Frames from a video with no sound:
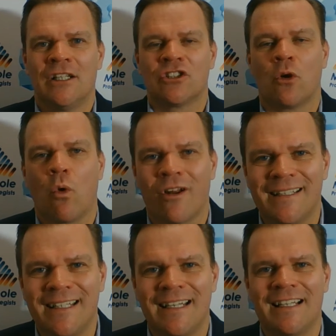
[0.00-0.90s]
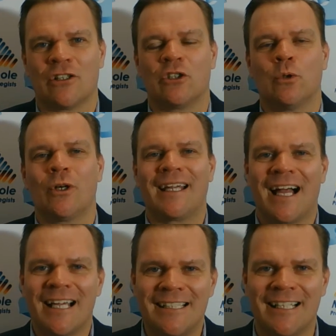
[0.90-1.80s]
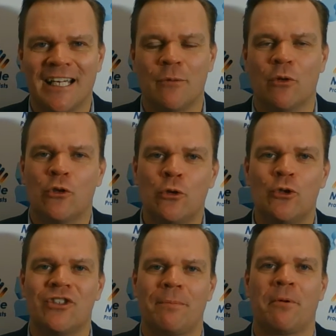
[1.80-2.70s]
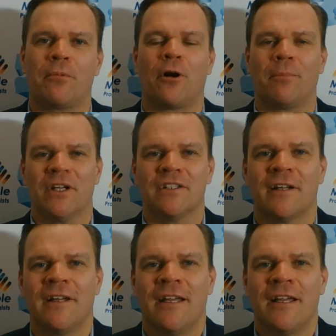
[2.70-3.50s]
So what I did is I took a case study with two separate properties.